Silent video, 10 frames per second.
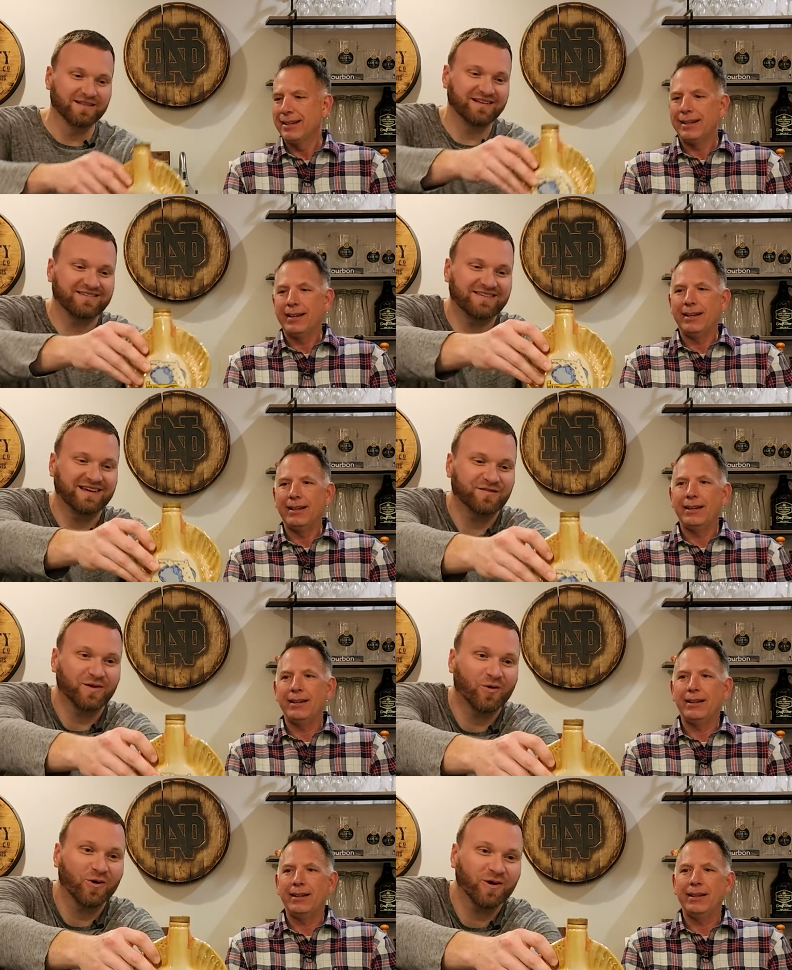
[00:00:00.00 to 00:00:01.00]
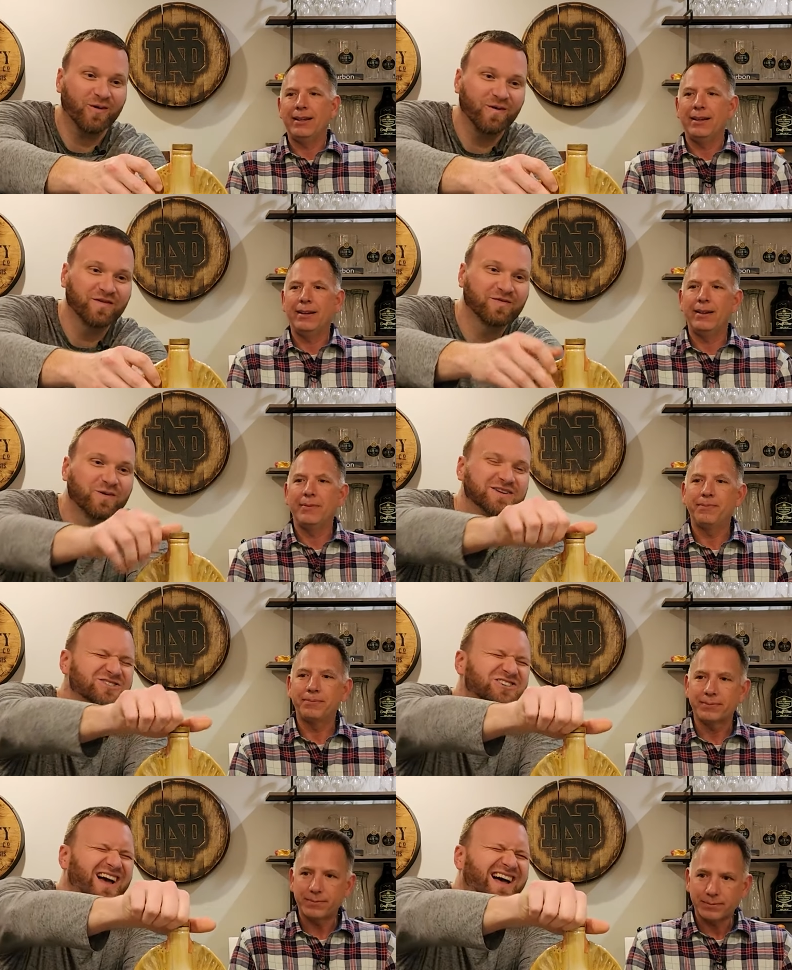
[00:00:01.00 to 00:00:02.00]
Speaker 1: let's see if the cork holds,
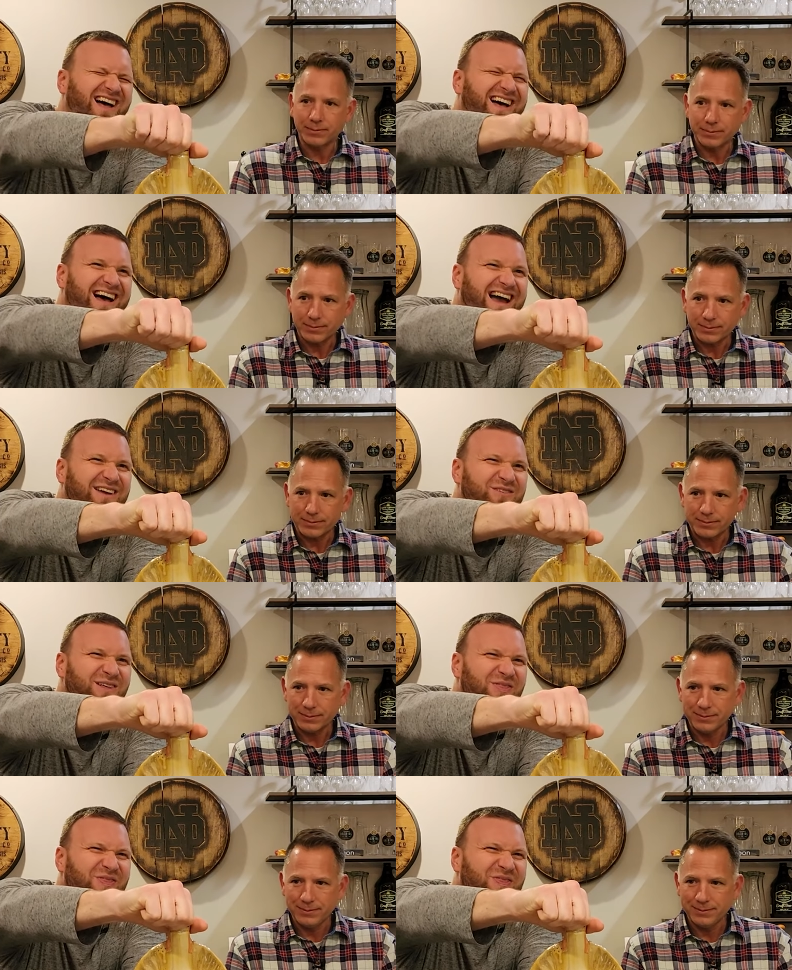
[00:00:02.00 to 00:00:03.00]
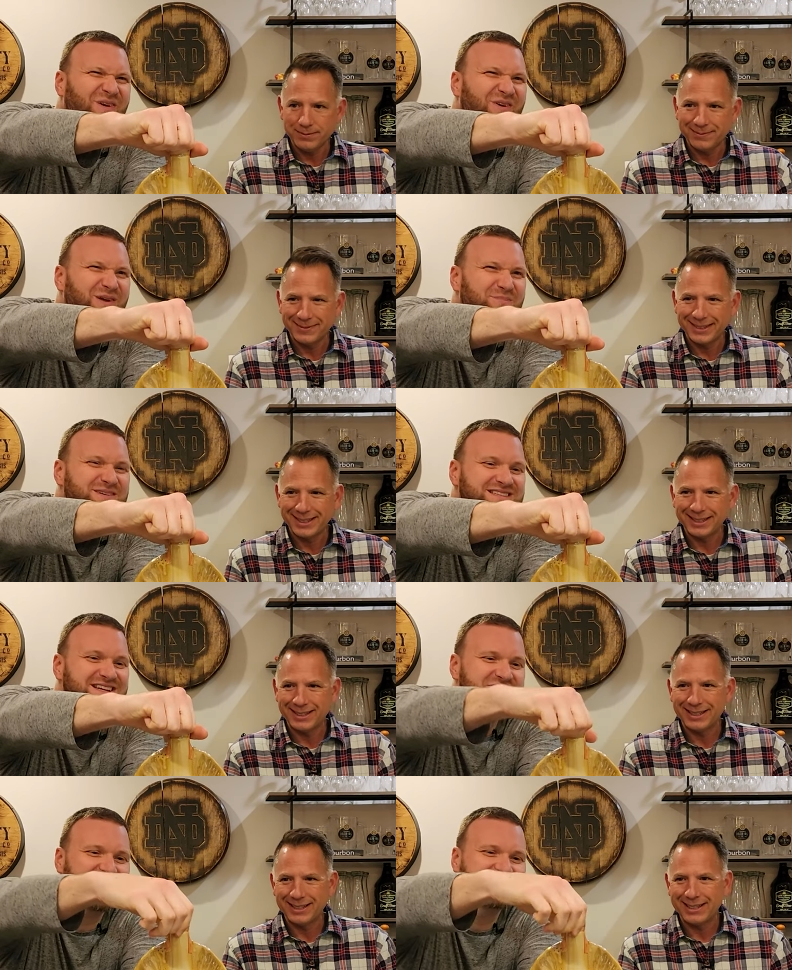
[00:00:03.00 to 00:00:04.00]
which I give it a
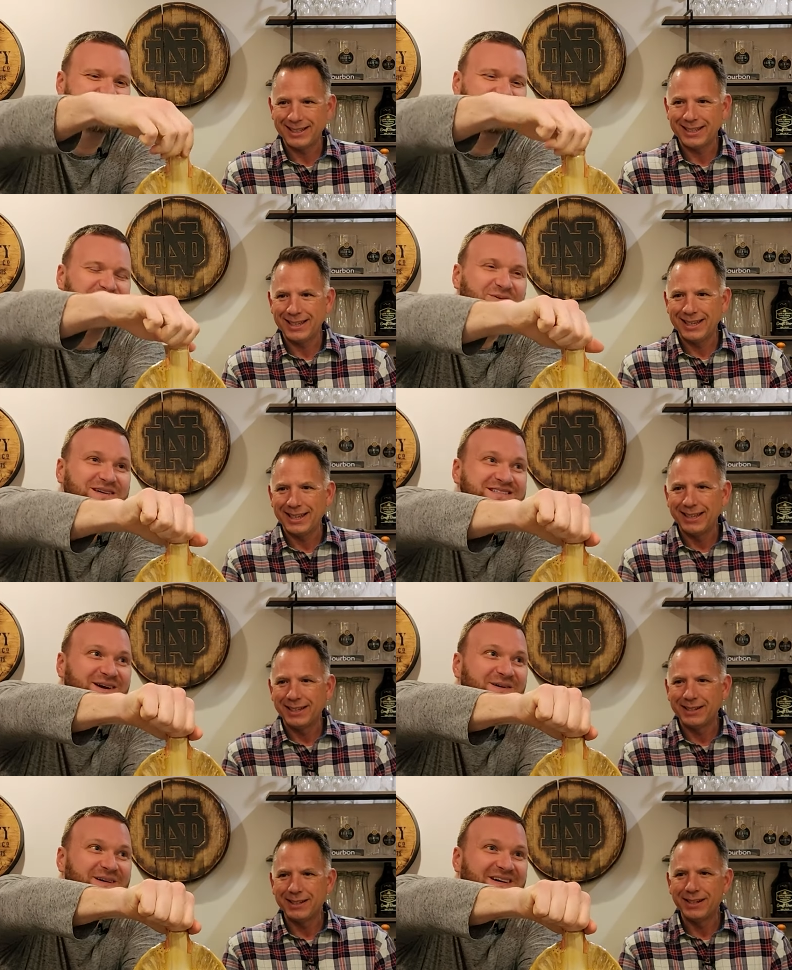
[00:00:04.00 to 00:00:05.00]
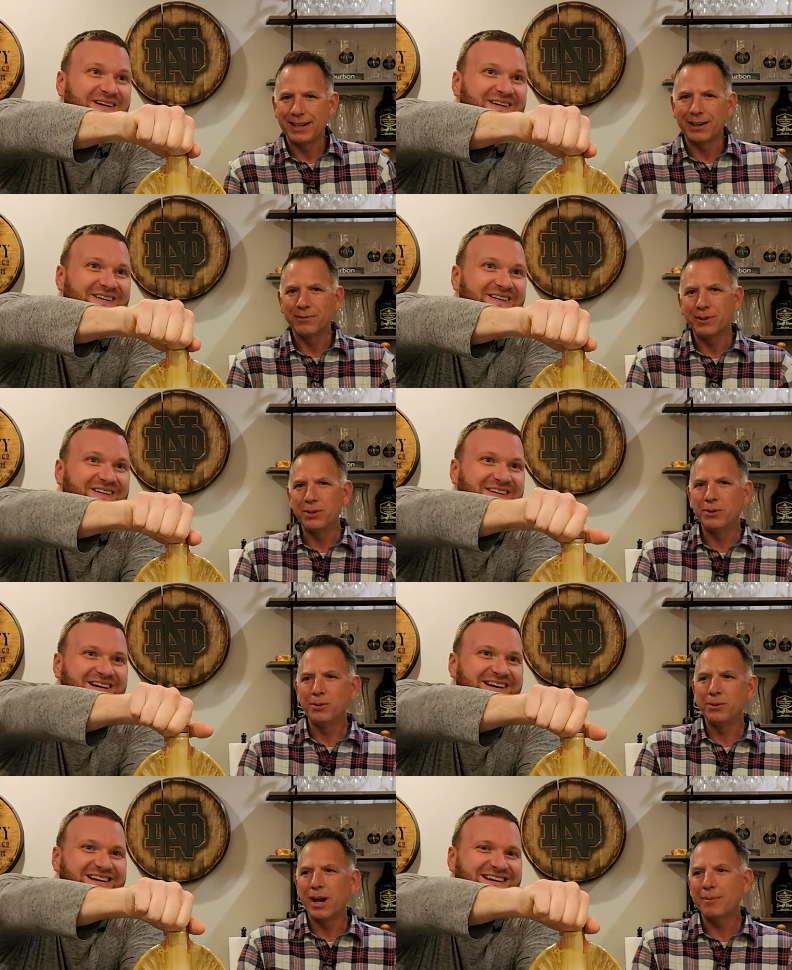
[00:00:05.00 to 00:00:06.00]
30% chance of it doing so.
Speaker 2: Yeah, if
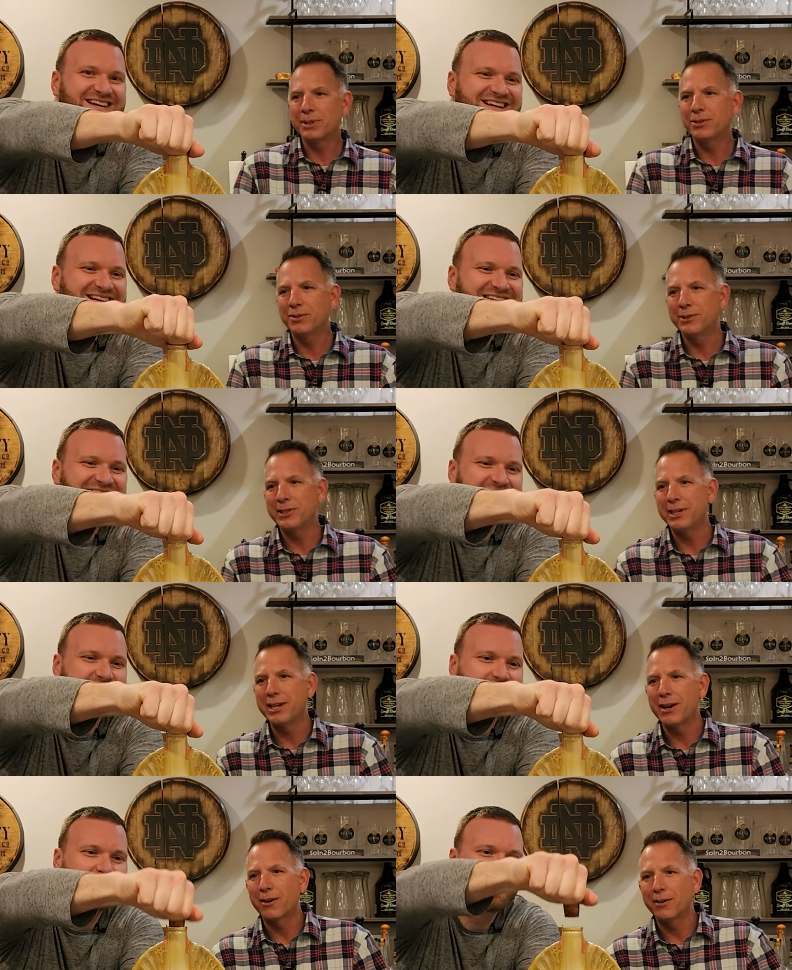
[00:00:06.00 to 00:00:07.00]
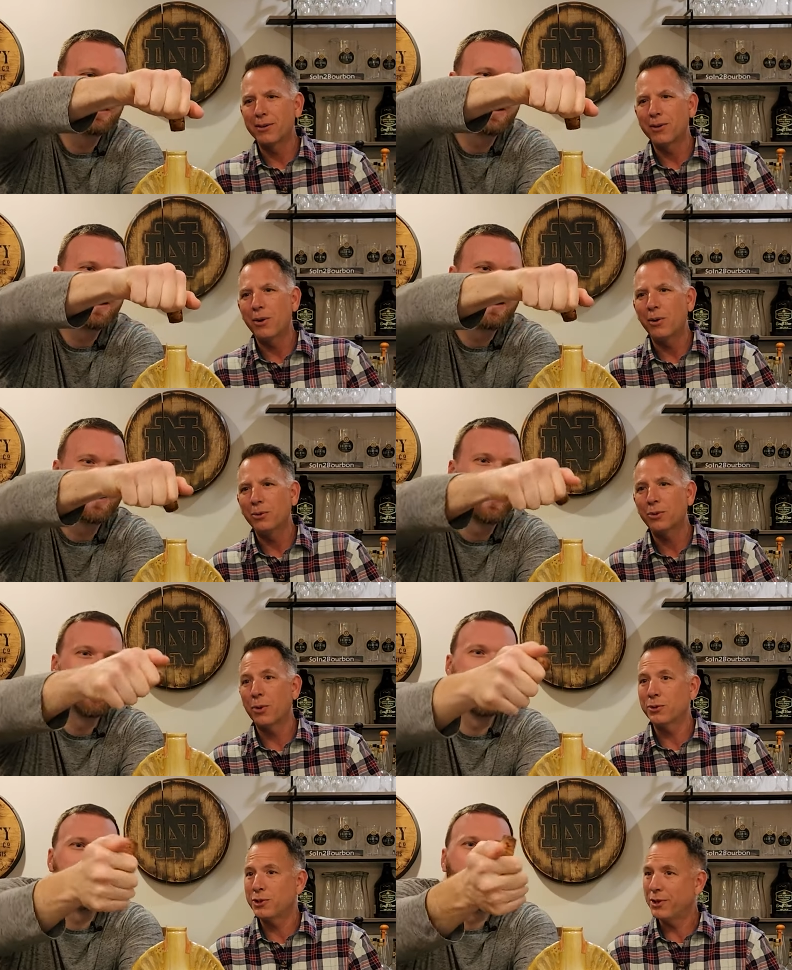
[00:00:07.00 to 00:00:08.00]
you happen to see our Old
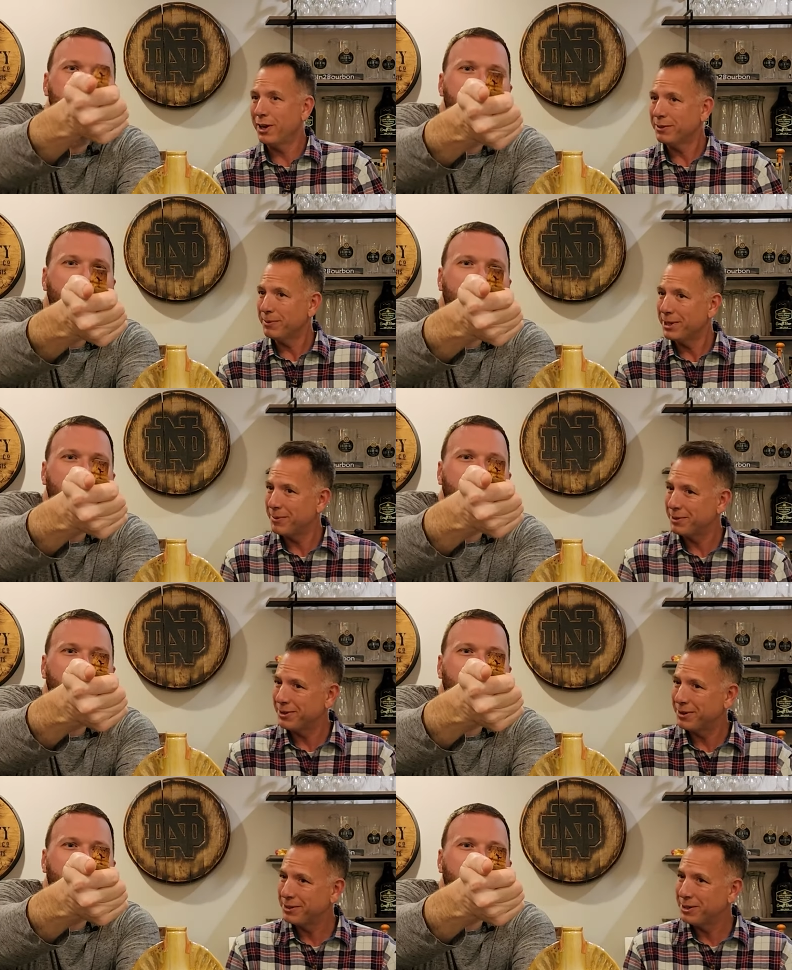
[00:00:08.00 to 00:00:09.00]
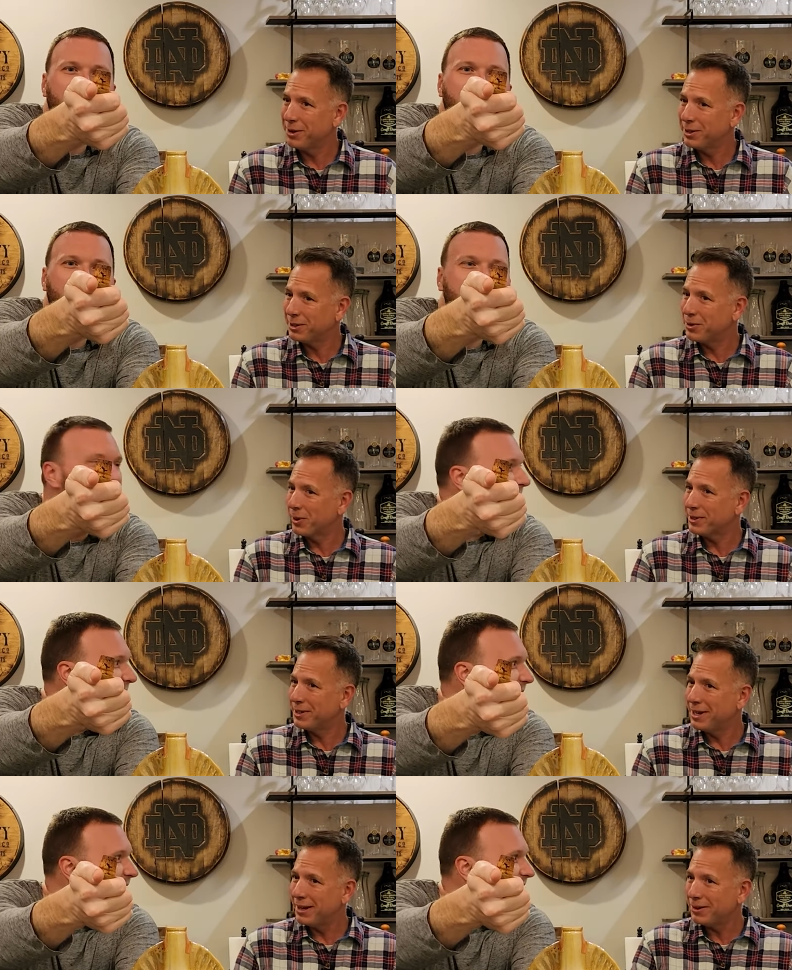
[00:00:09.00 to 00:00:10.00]
Crow Chessman episode, you know that the cork did
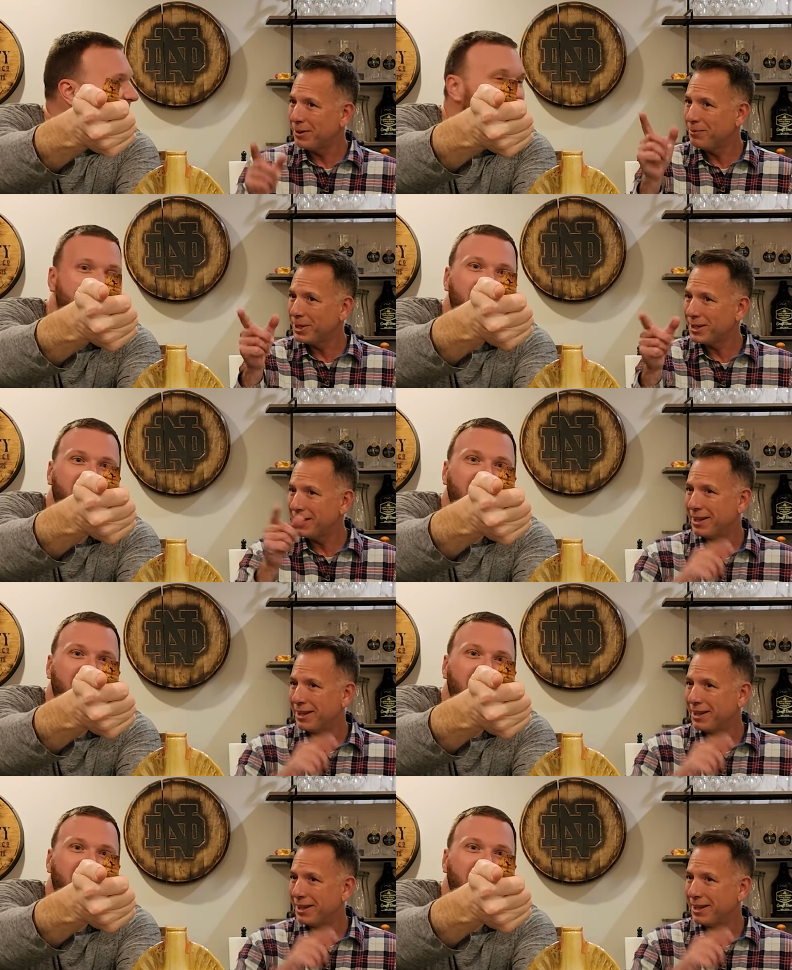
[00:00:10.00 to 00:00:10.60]
not hold, but